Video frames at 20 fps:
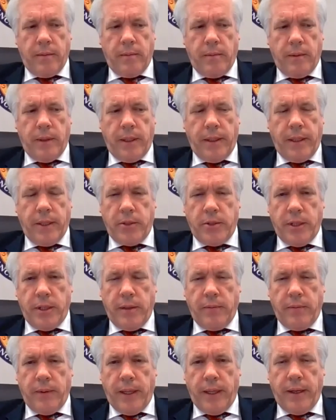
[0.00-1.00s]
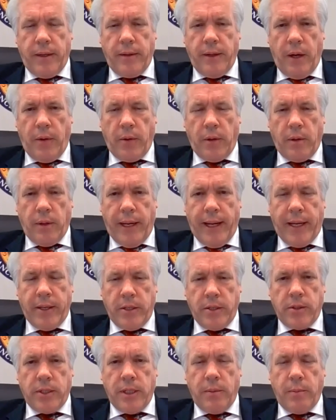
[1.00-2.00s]
initiative in another
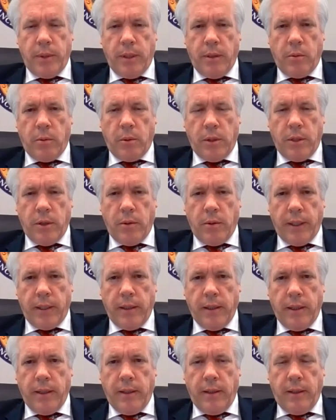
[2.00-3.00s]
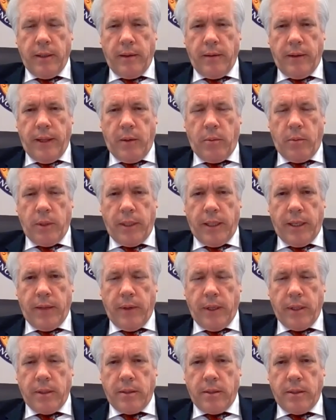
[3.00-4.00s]
agency bill we're doing that would give
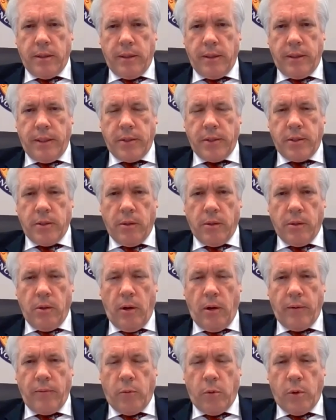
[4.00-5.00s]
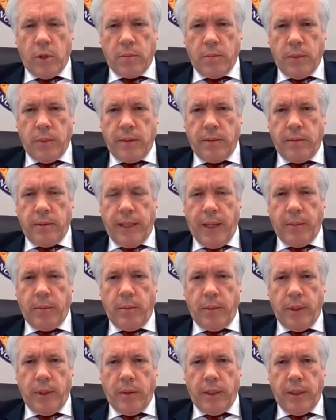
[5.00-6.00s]
us additional law enforcement
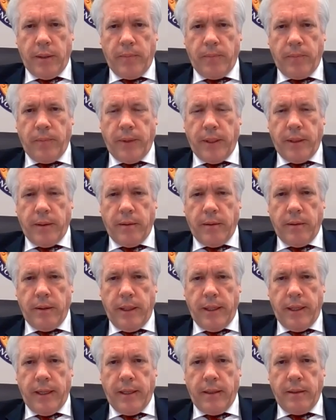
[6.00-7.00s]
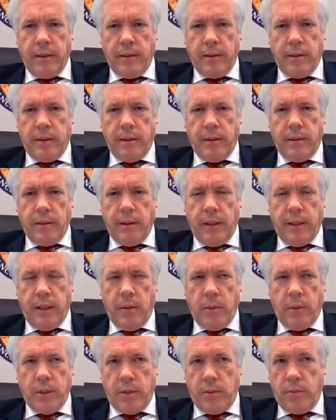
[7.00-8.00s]
capability, and
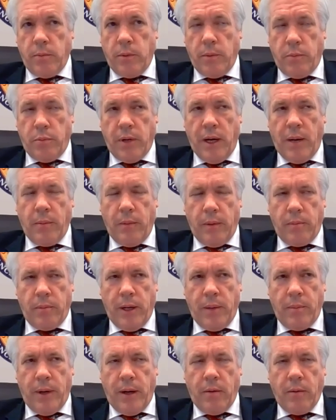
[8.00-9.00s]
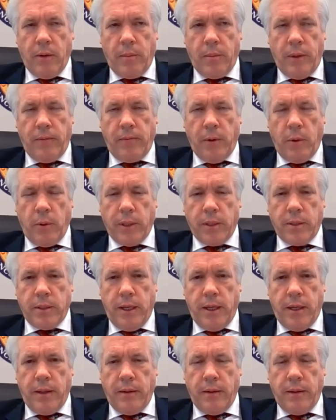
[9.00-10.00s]
which would primarily be focused
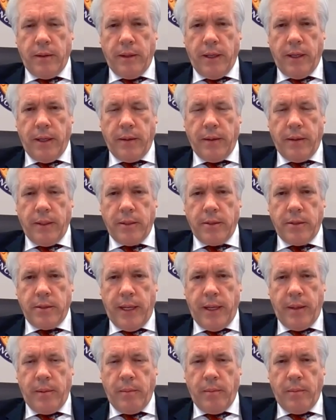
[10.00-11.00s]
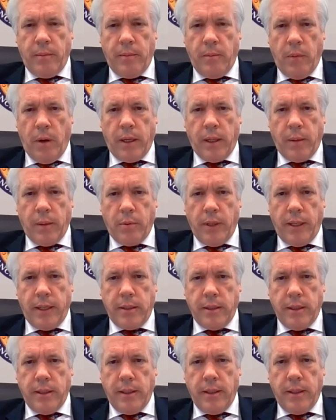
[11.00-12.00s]
on this same
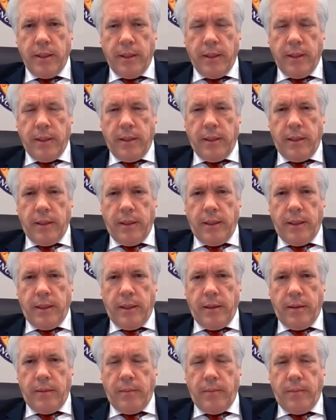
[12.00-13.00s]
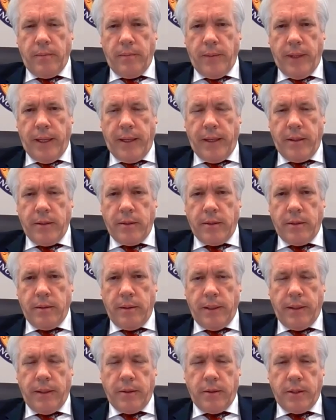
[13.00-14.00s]
marketplace, that is
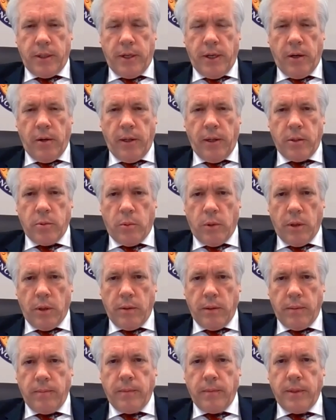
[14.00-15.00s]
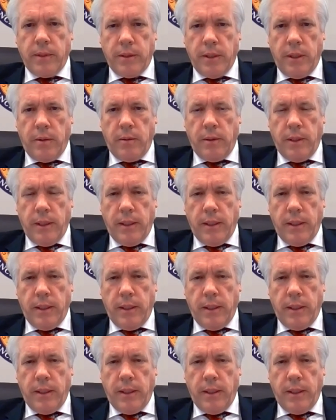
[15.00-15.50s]
in the securities world. So